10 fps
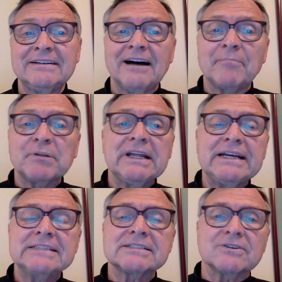a
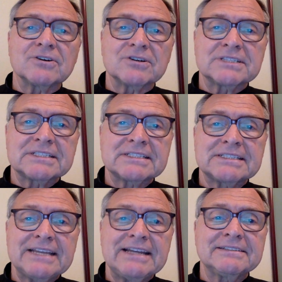place or
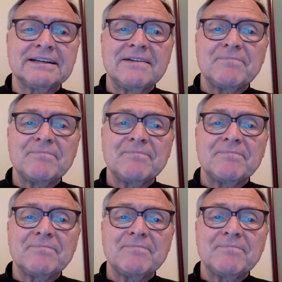state